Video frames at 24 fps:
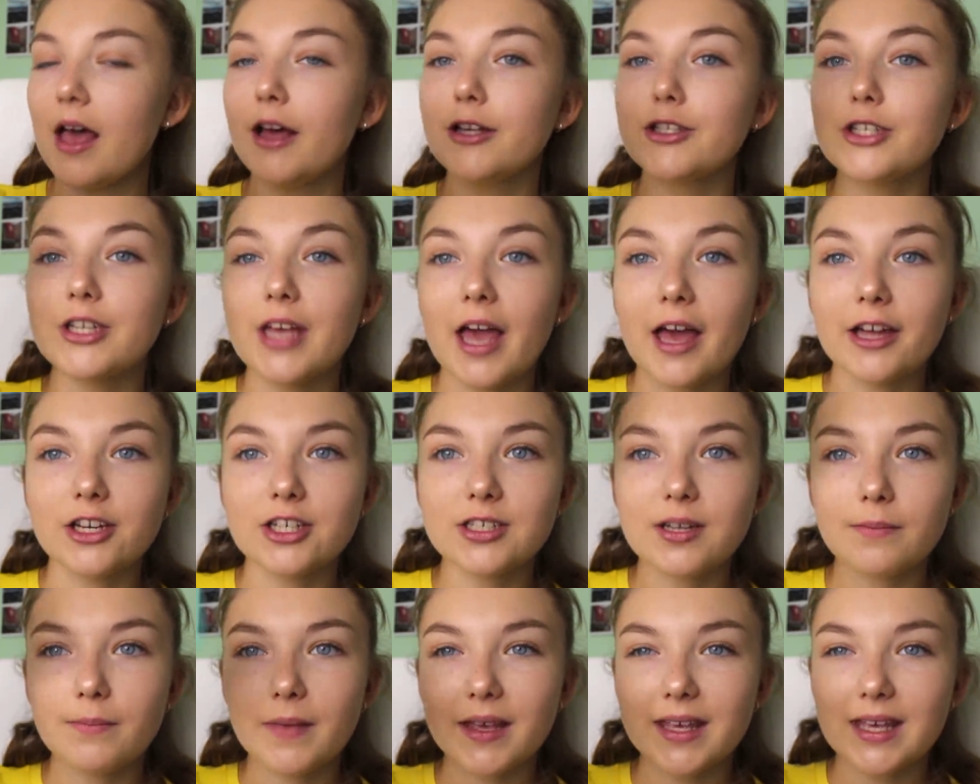So yeah, I just
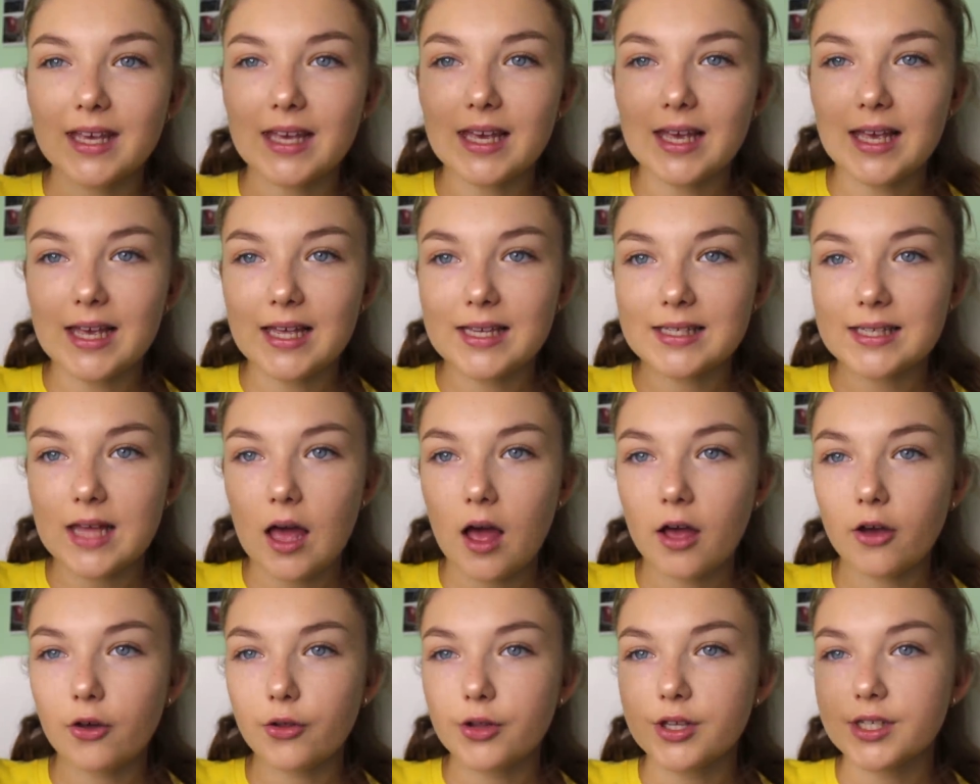have my keys.
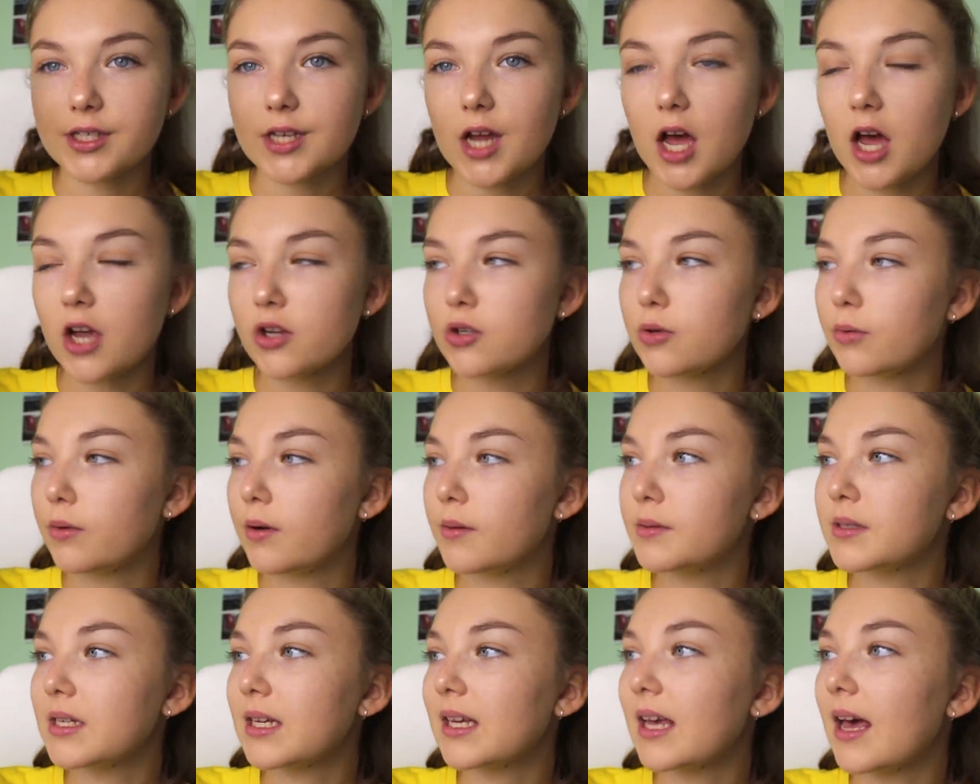I got this turtle when I
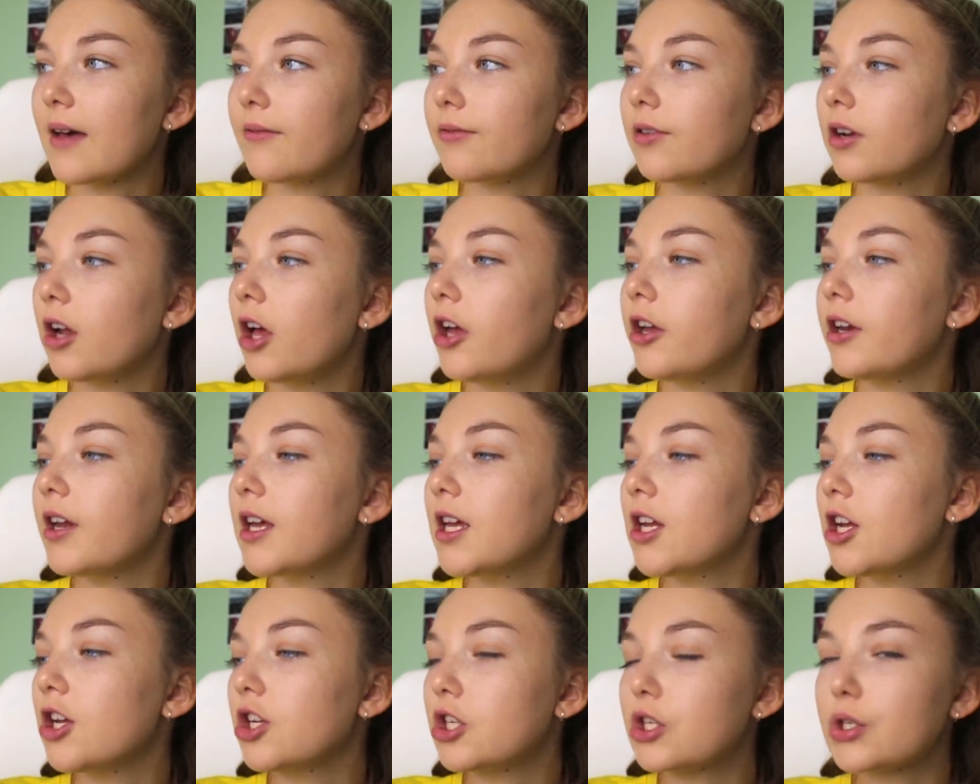was in Kefalonia,
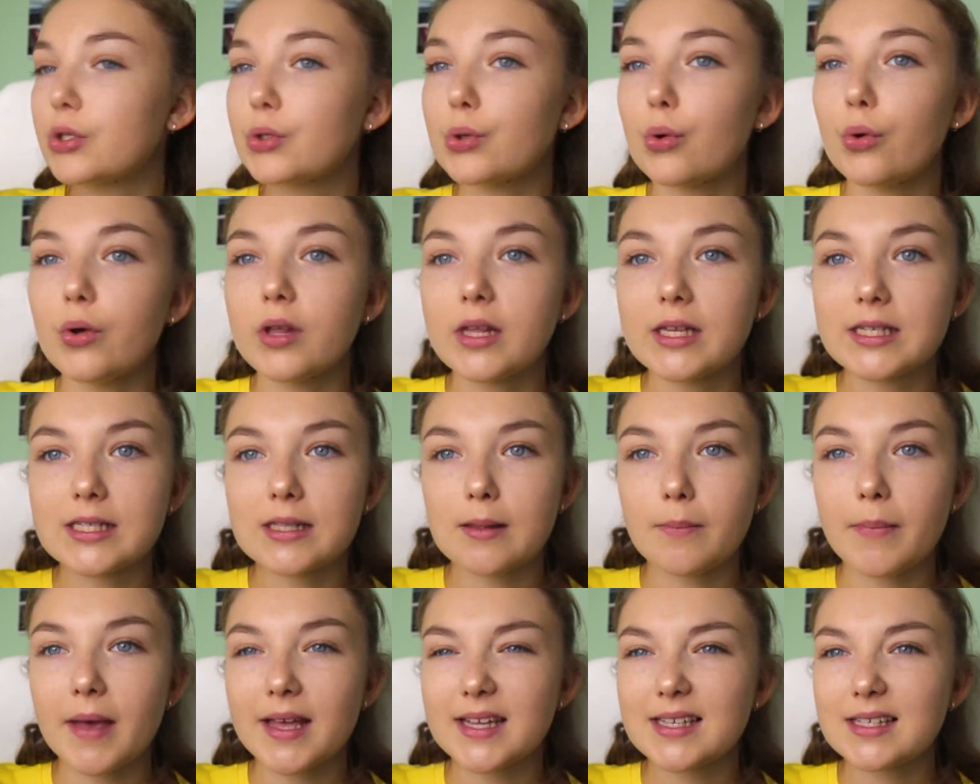and I just thought it's
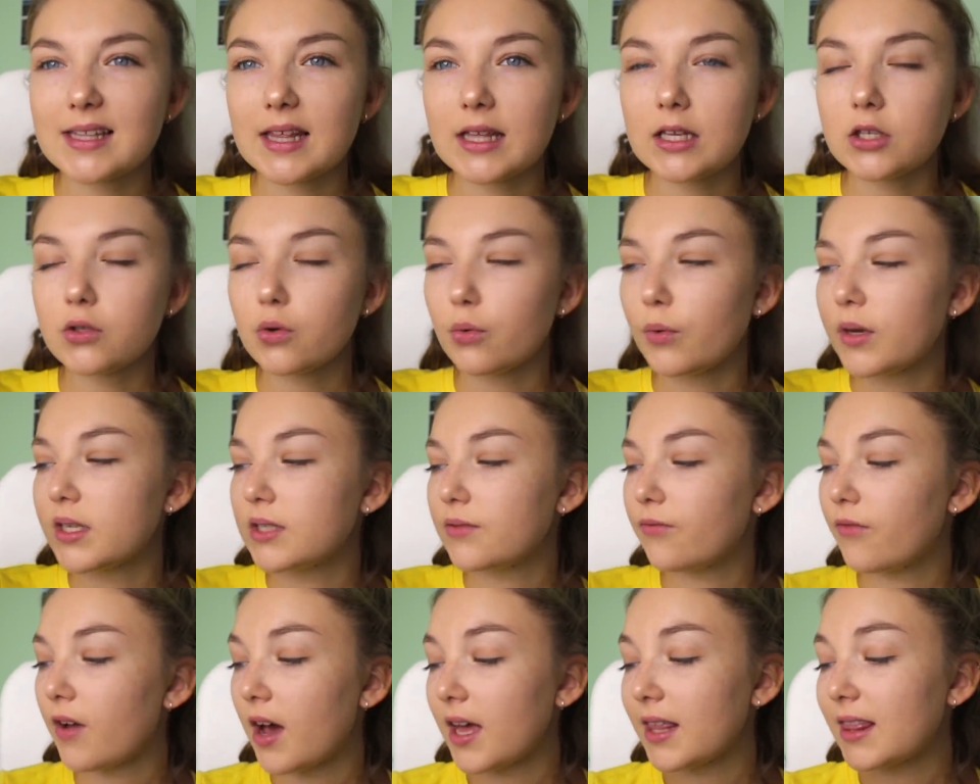the best thing to always
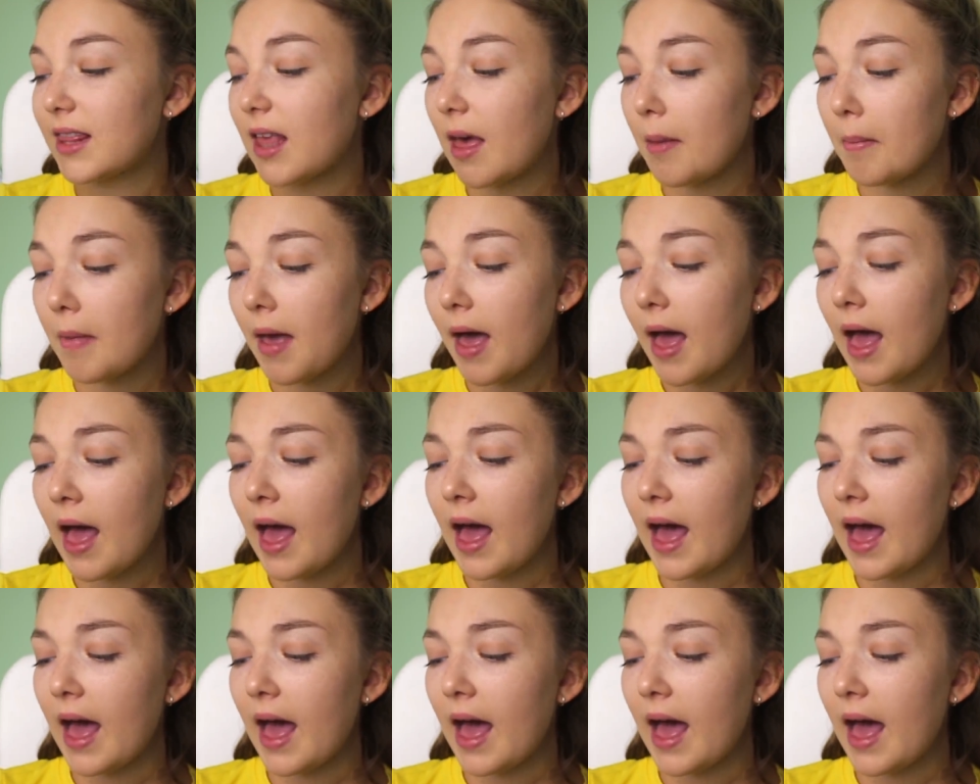find them,